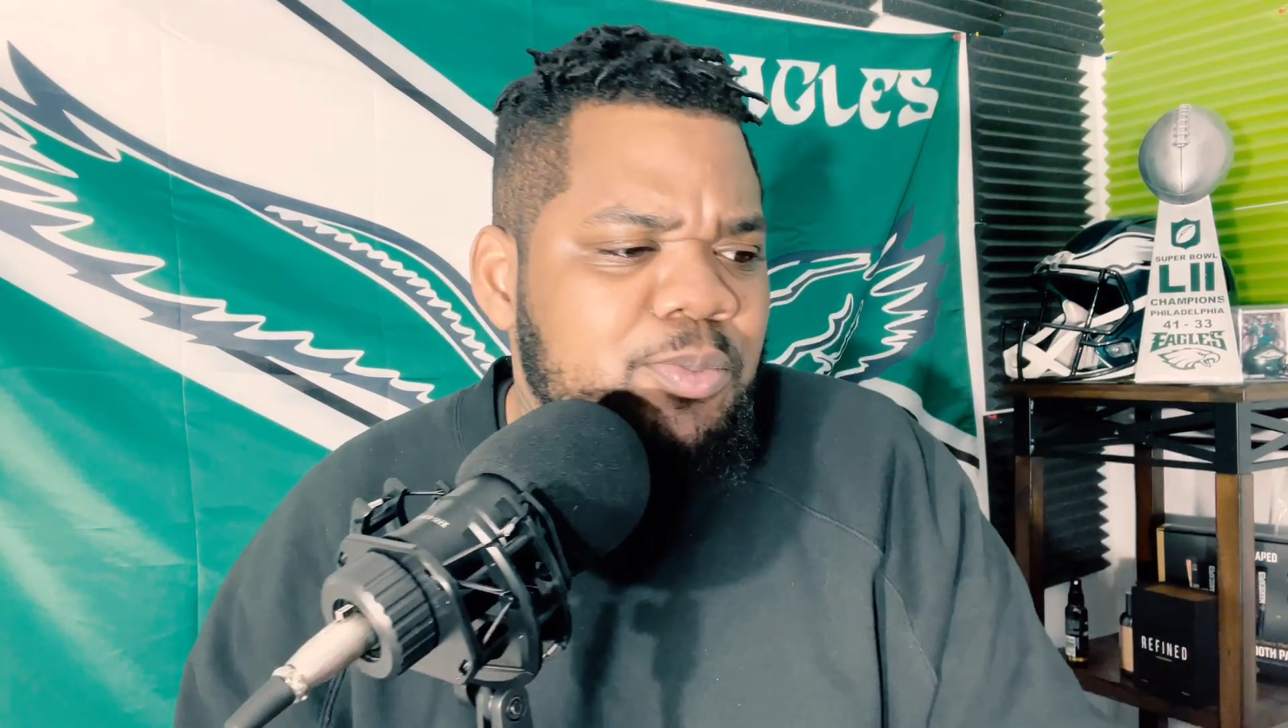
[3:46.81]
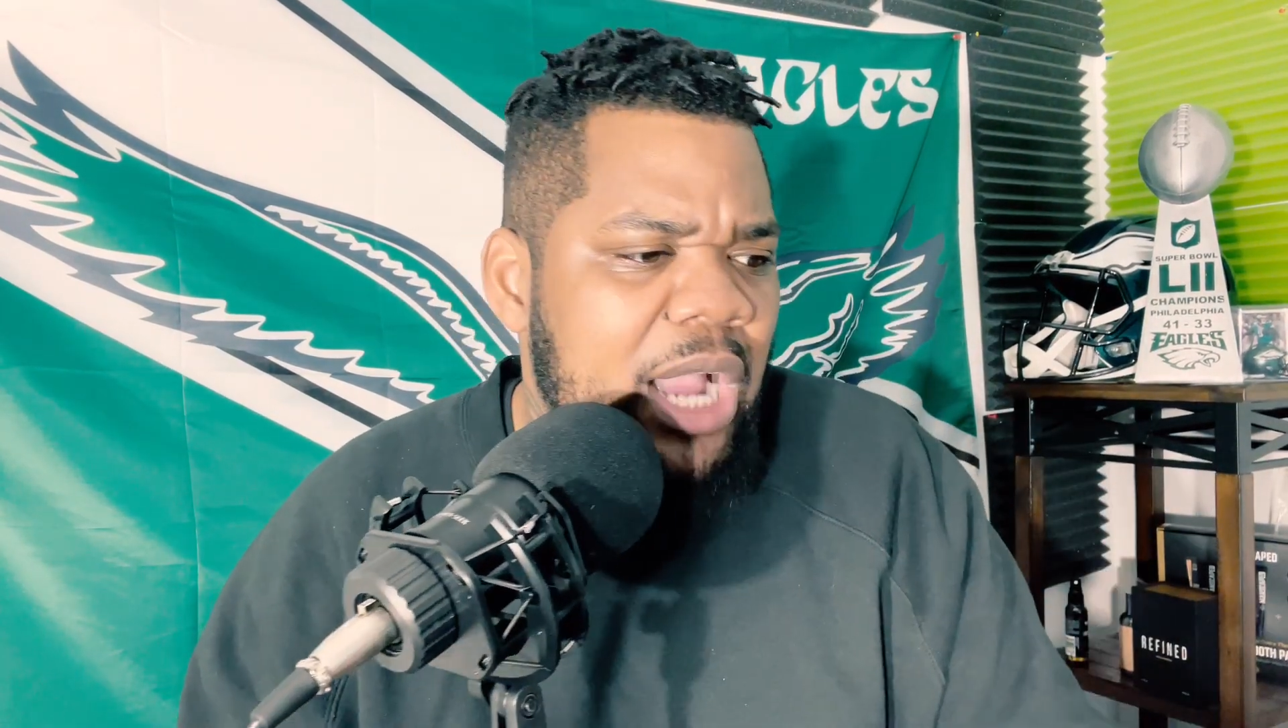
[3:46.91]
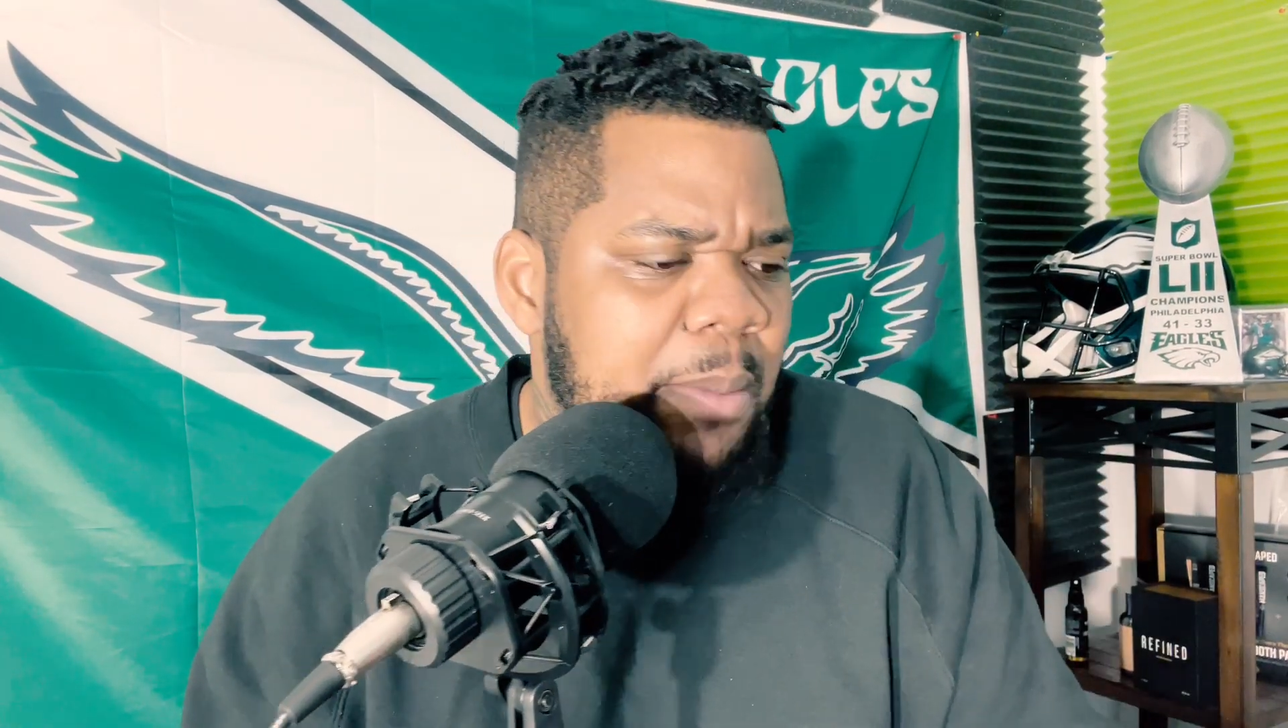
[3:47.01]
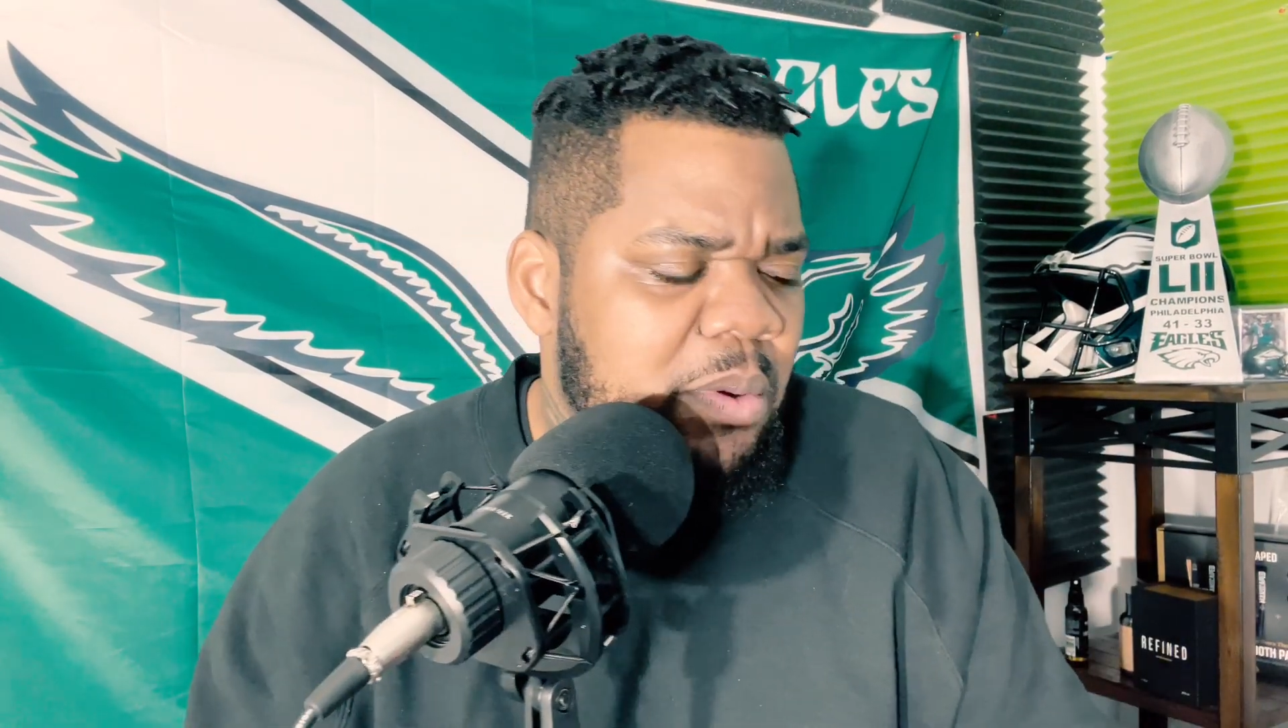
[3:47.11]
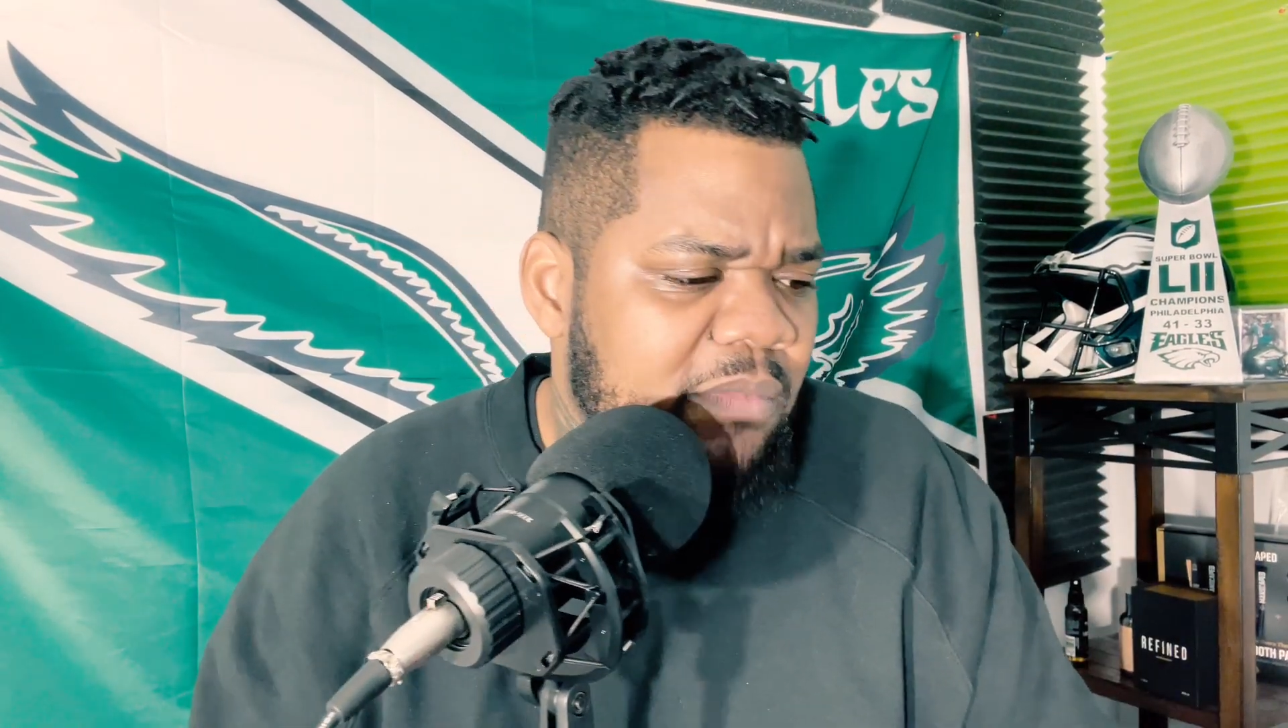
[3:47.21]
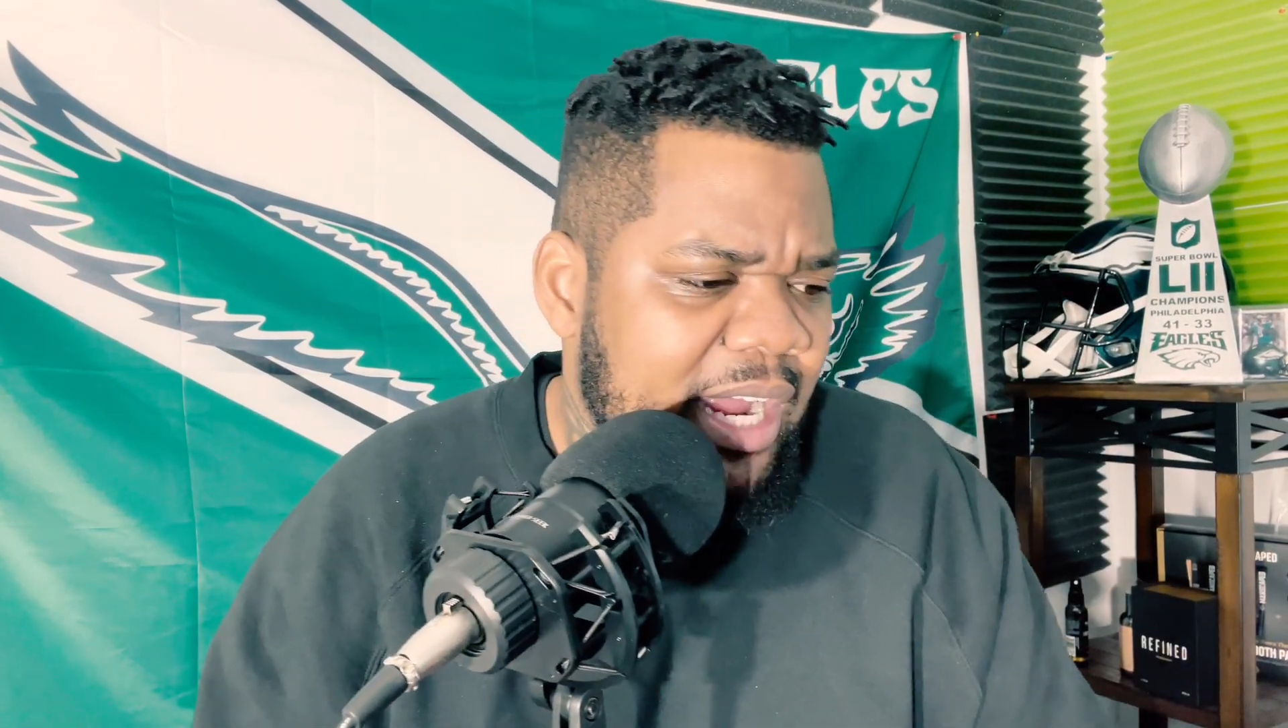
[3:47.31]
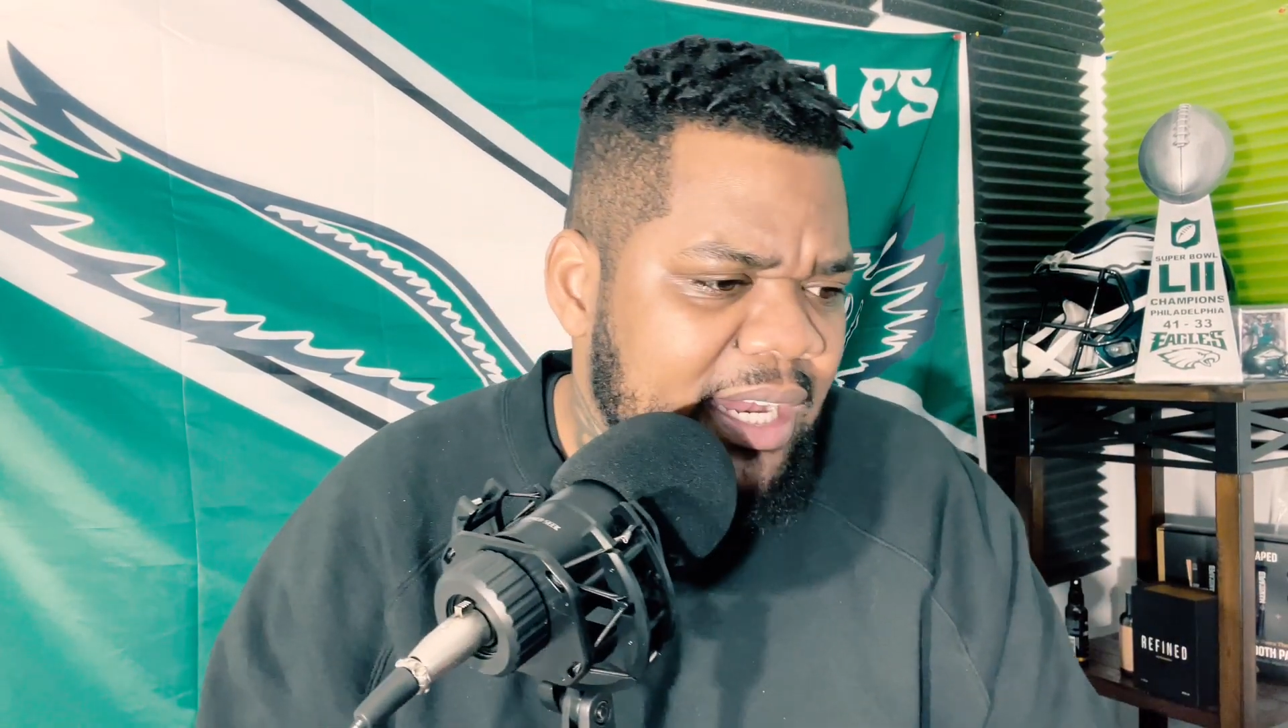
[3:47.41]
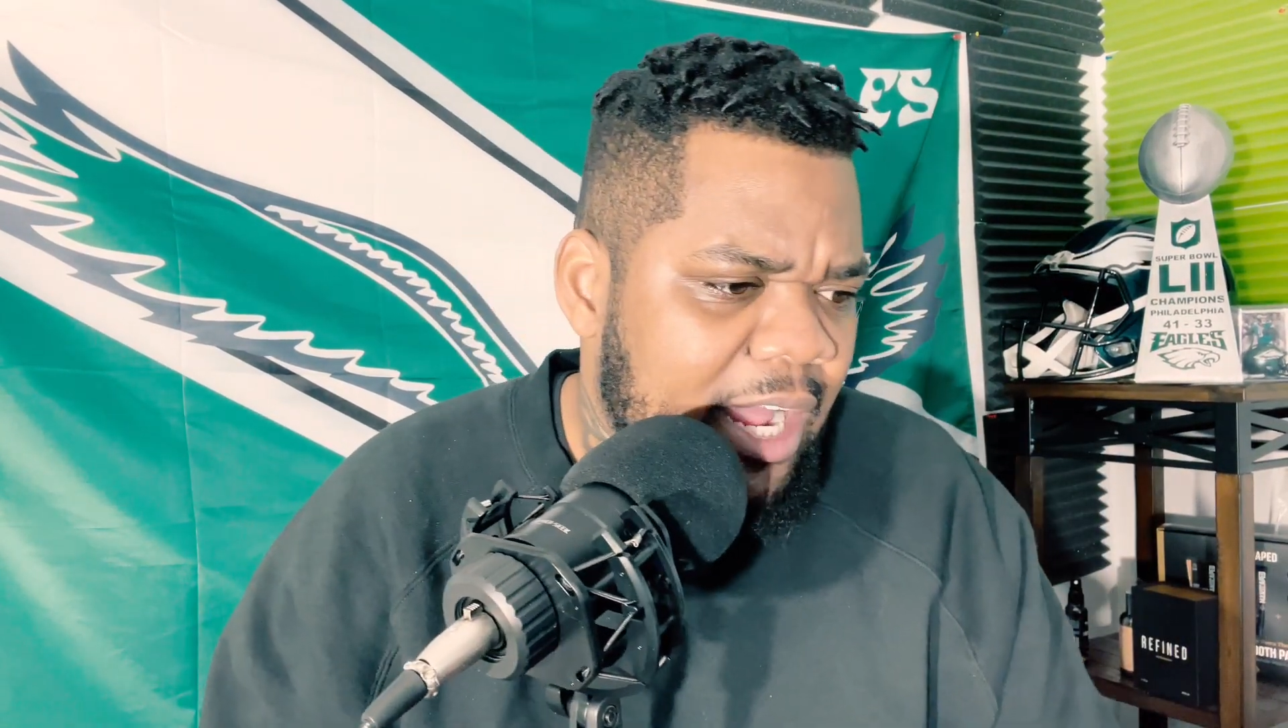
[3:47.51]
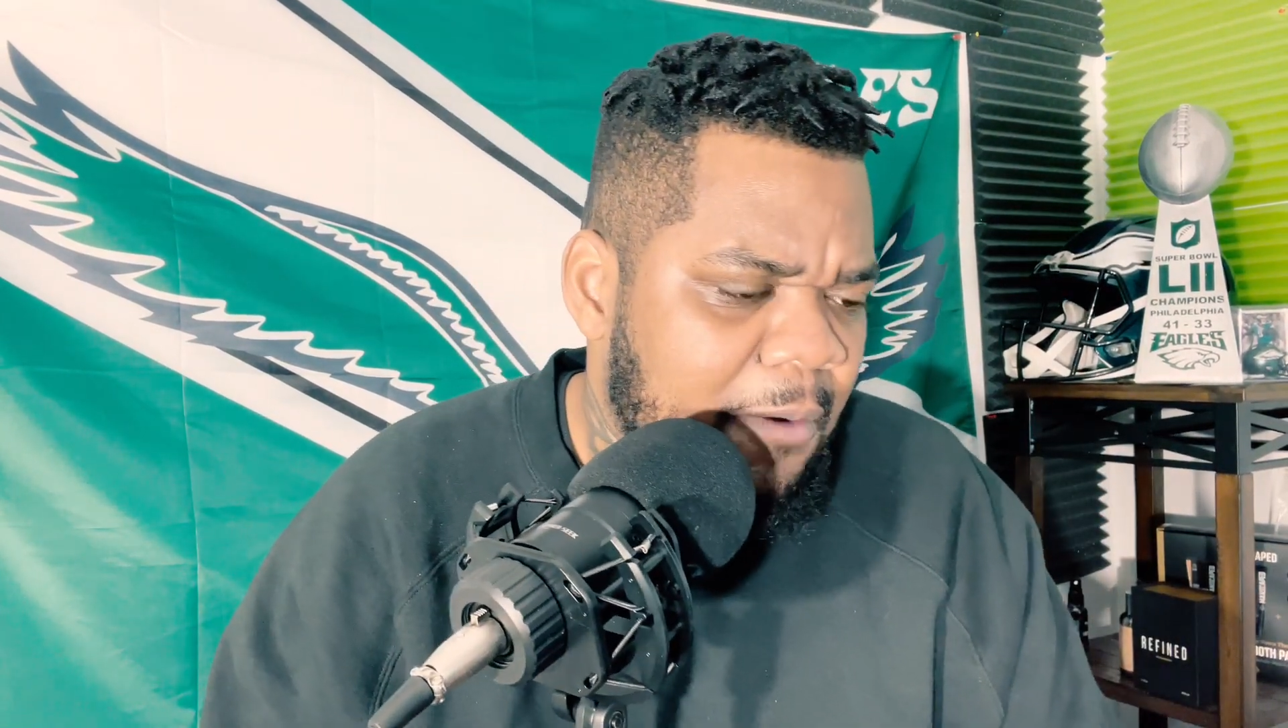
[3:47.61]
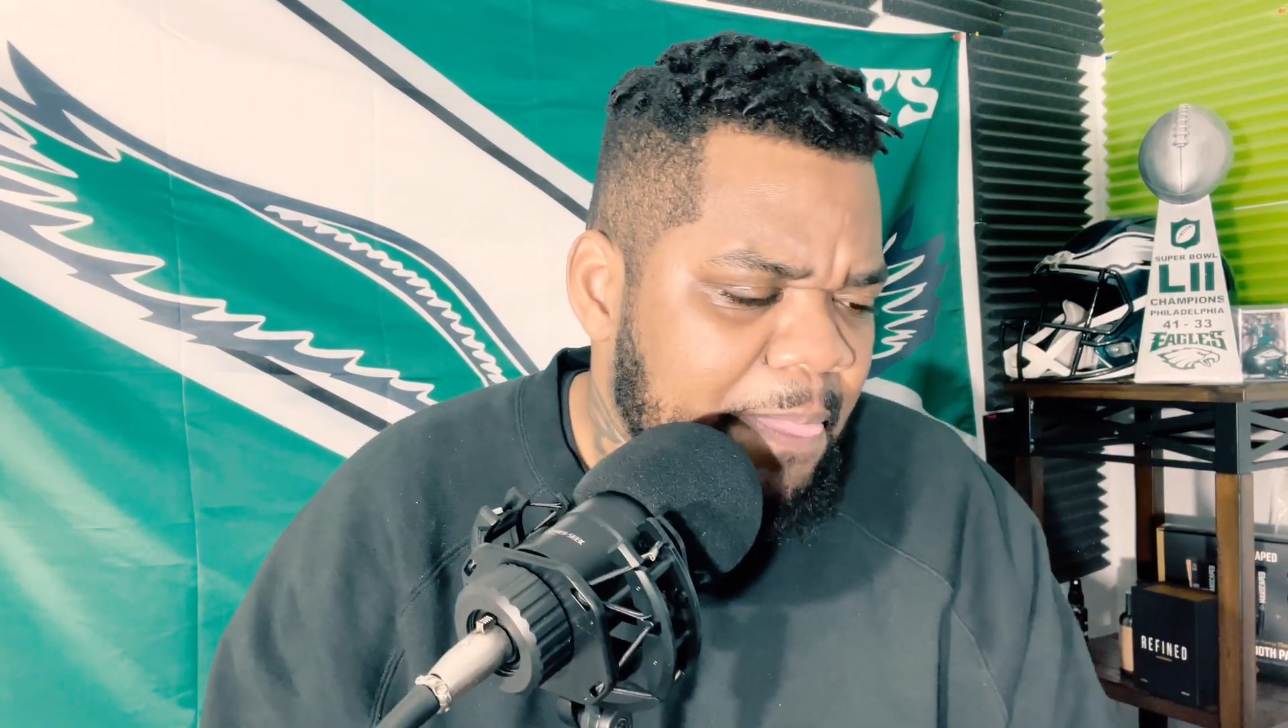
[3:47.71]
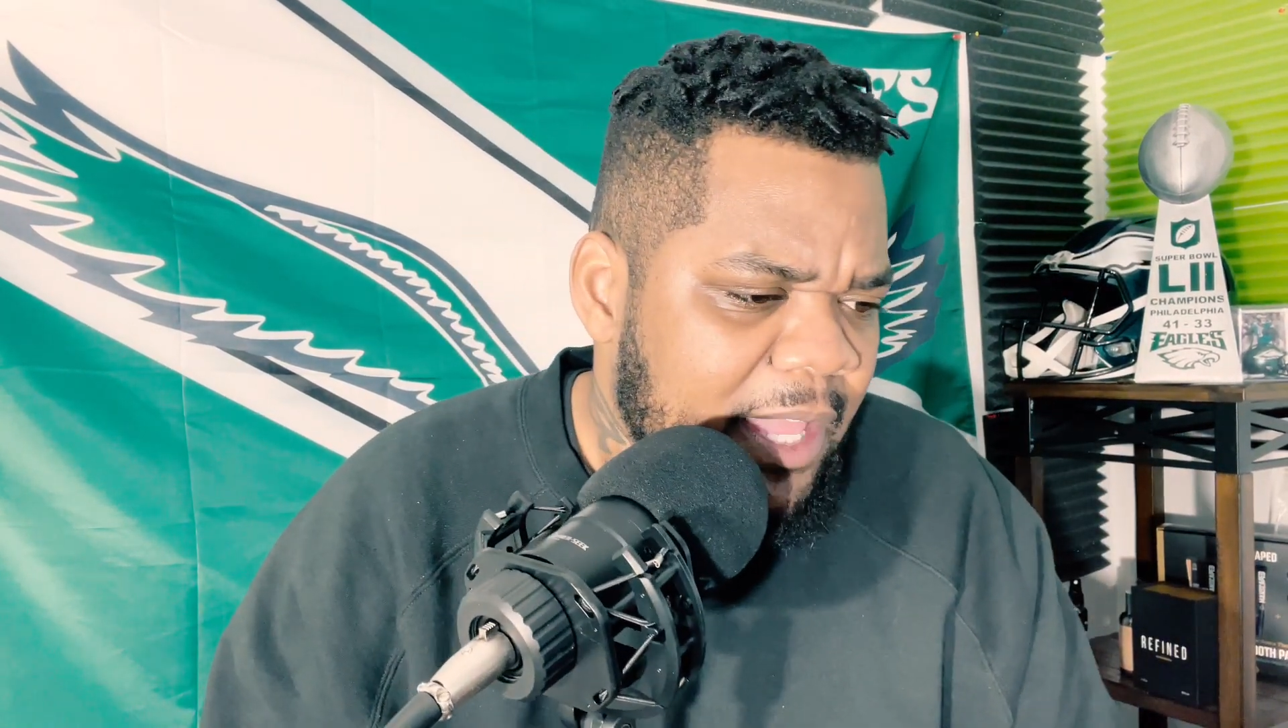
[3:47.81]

problem right now.